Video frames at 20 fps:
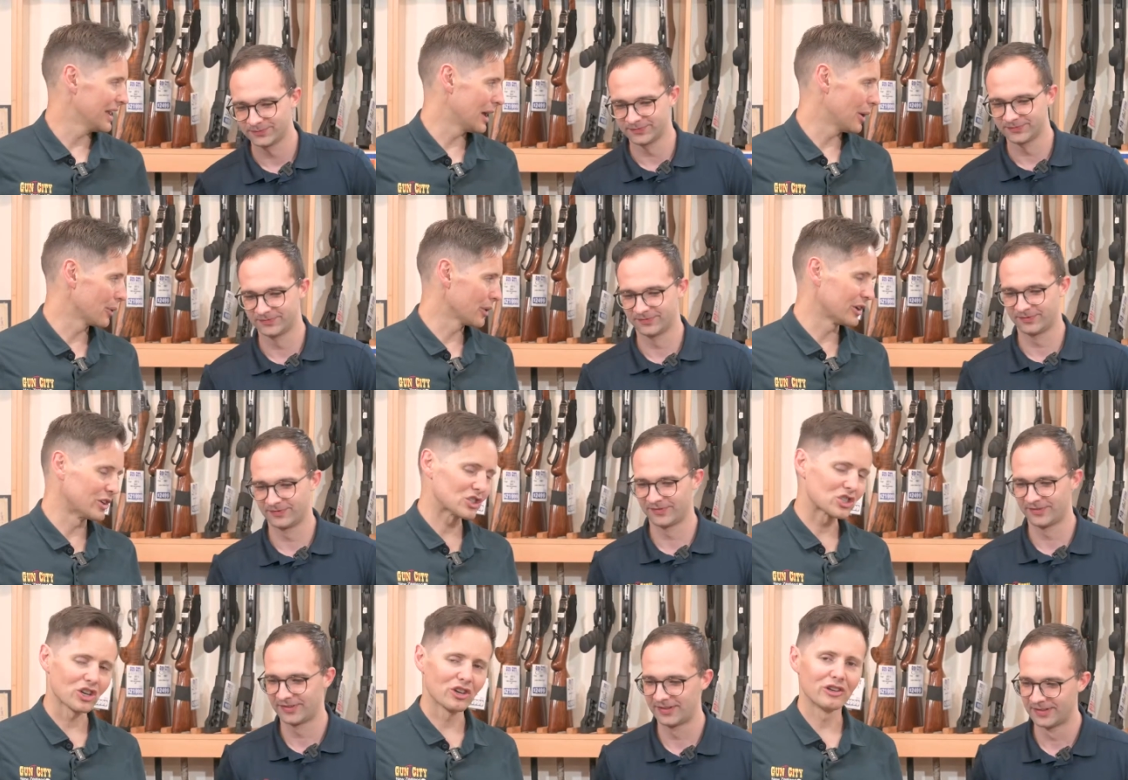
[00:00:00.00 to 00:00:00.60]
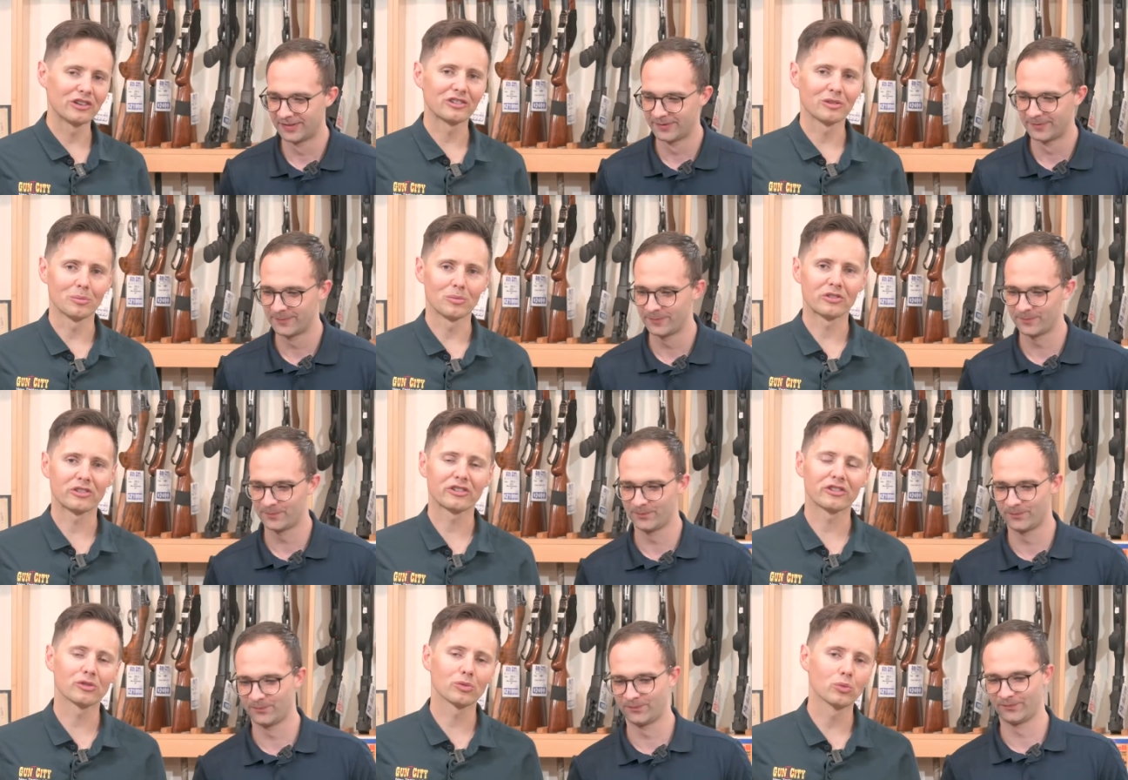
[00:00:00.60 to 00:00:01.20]
Speaker 1: Now we're gonna show you
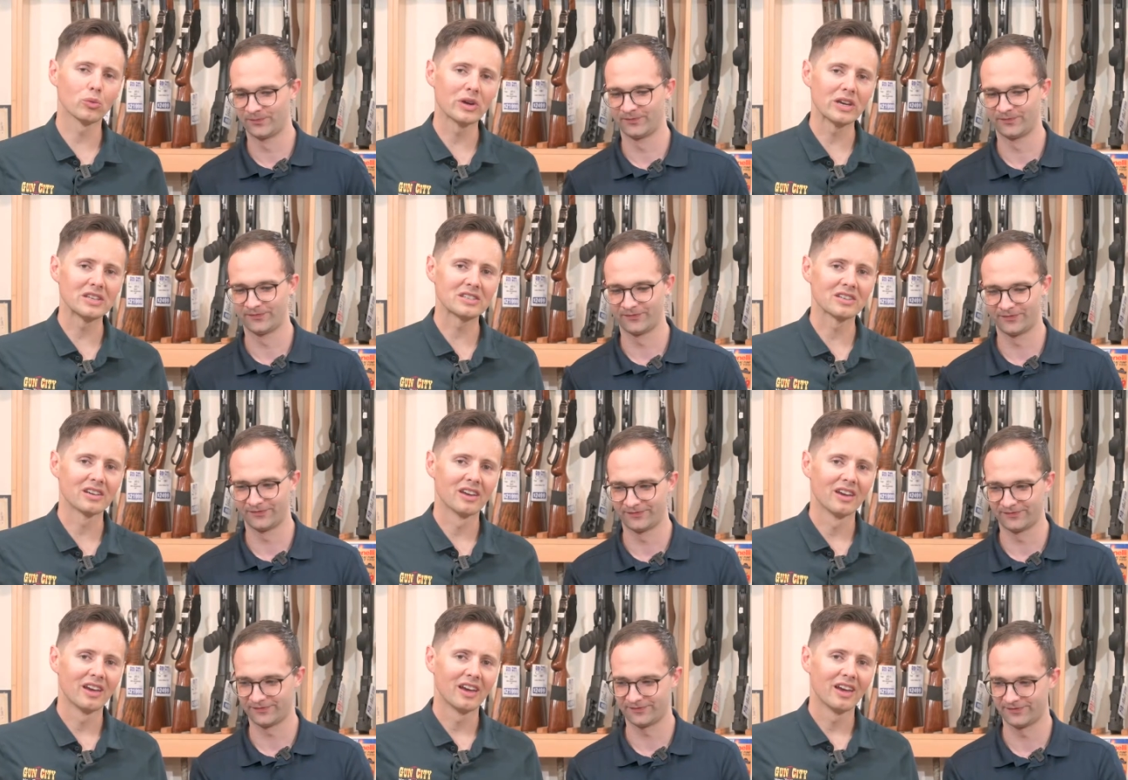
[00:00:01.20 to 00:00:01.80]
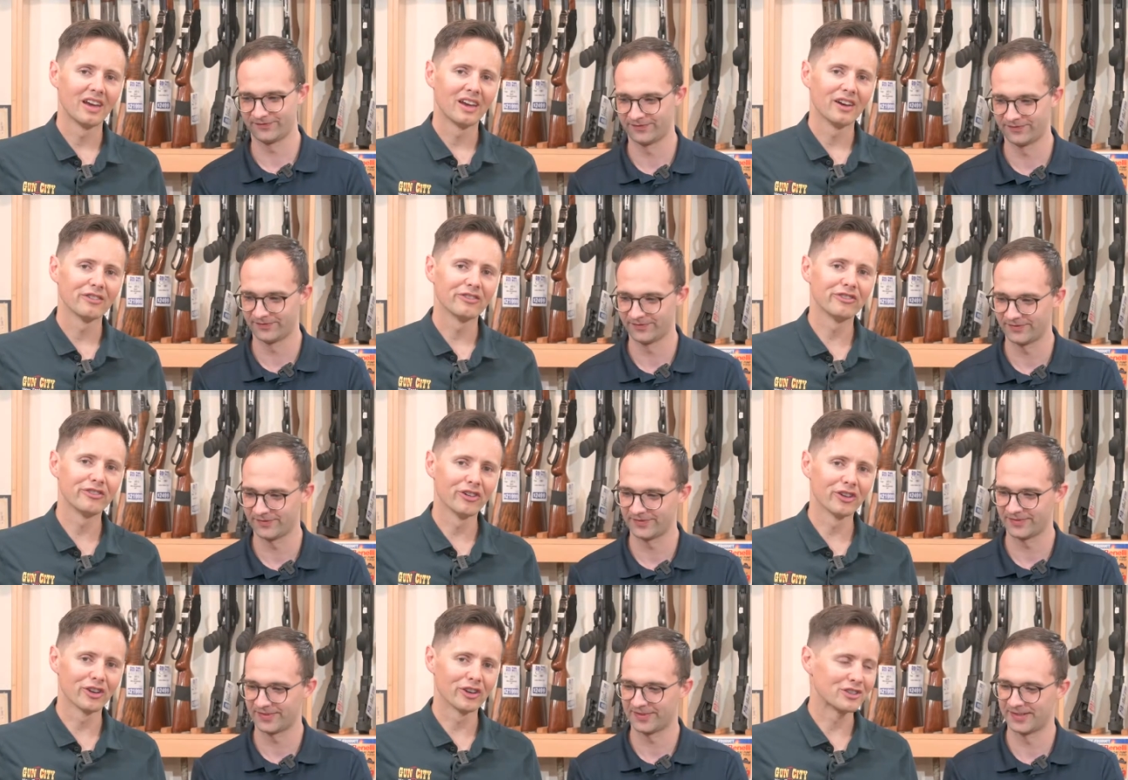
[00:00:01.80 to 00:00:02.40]
some sweet
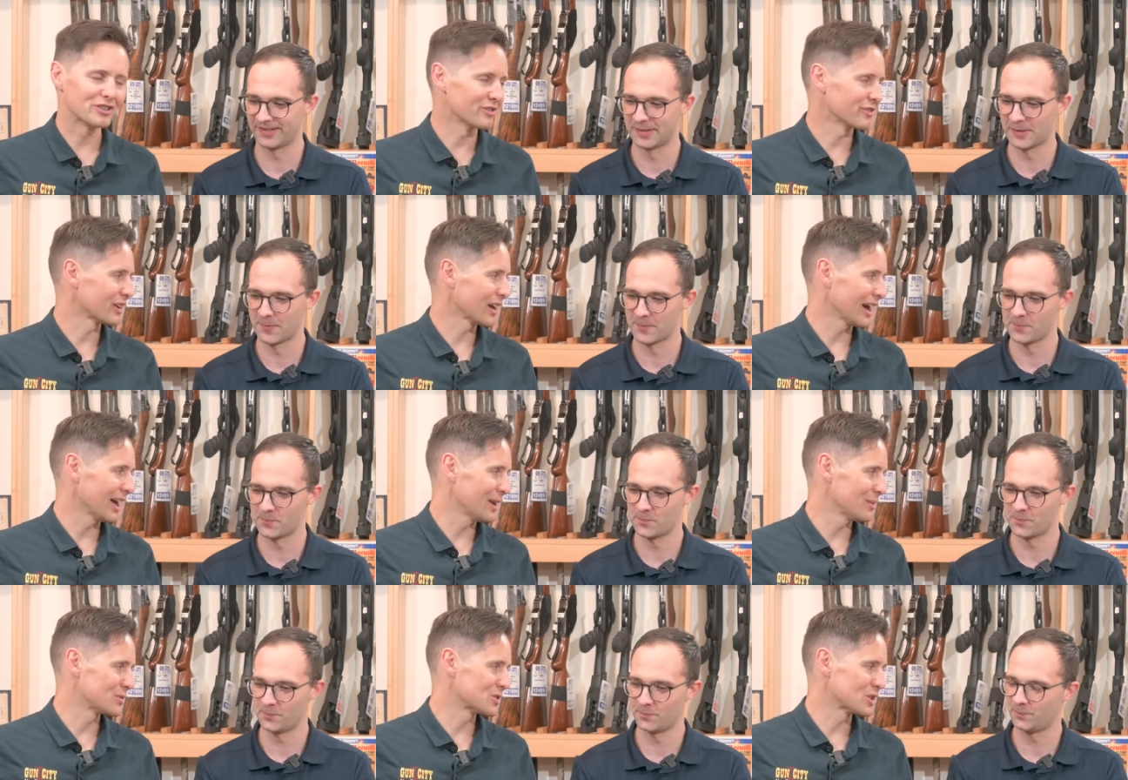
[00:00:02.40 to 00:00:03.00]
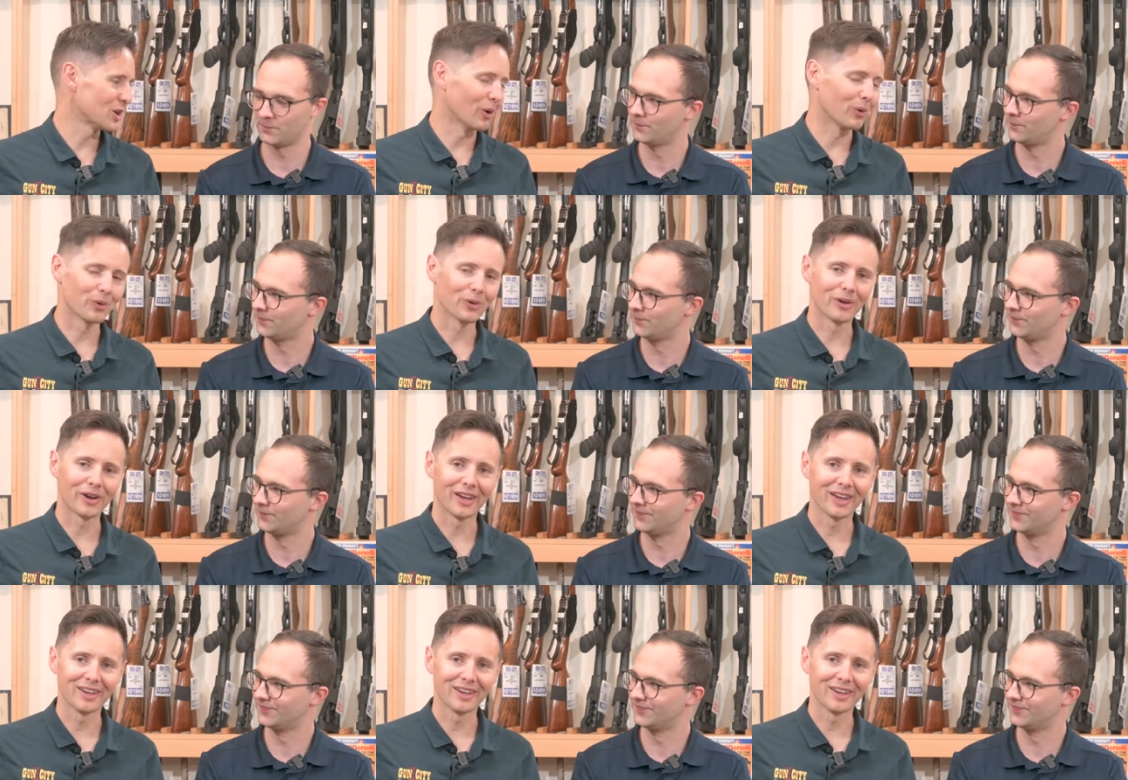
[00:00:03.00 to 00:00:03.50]
footage of Caleb shouldering